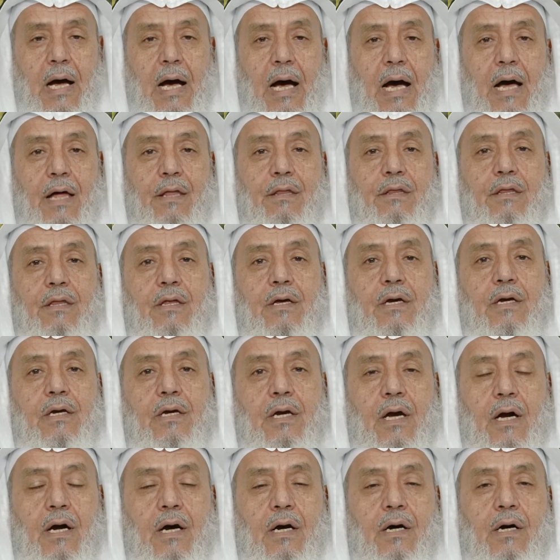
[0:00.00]
and
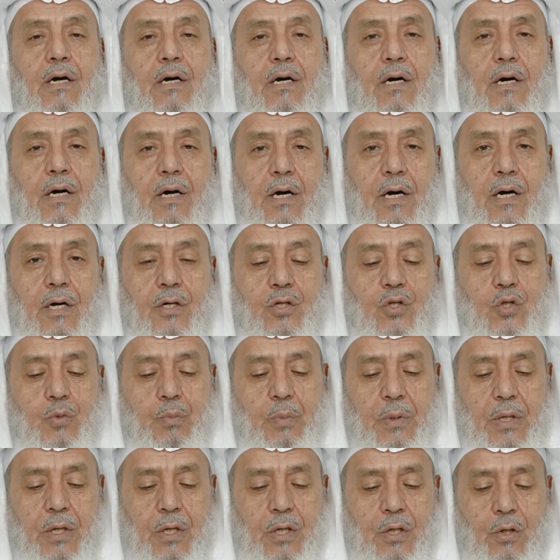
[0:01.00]
the
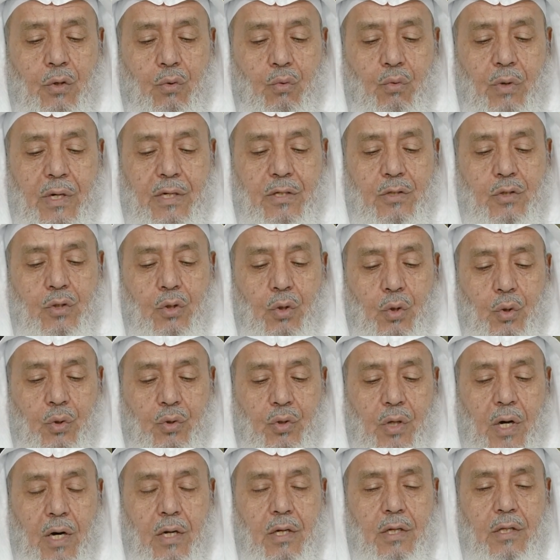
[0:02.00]
speaker was
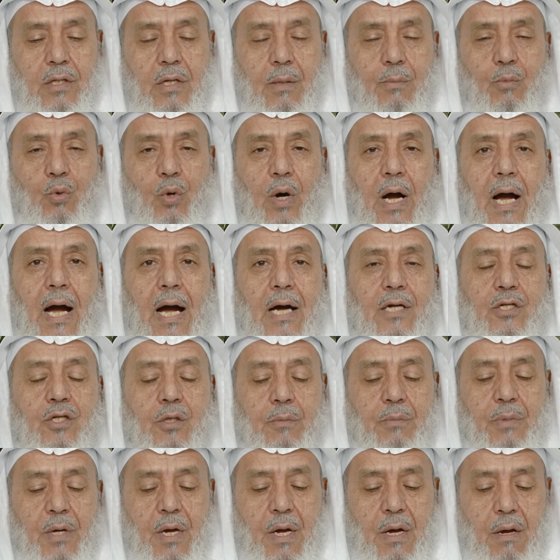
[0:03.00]
Utarid ibn
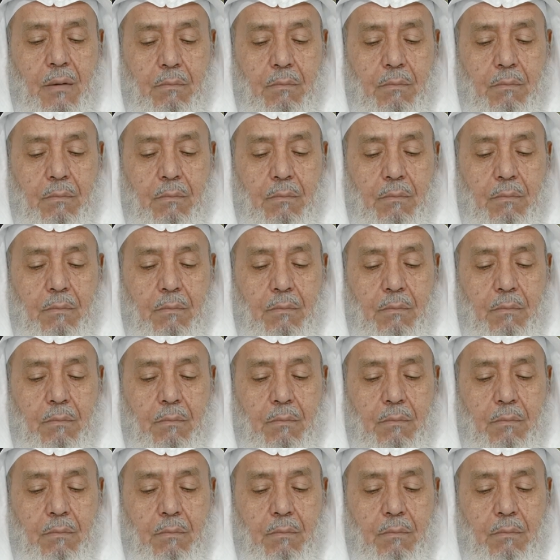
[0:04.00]
Hajib.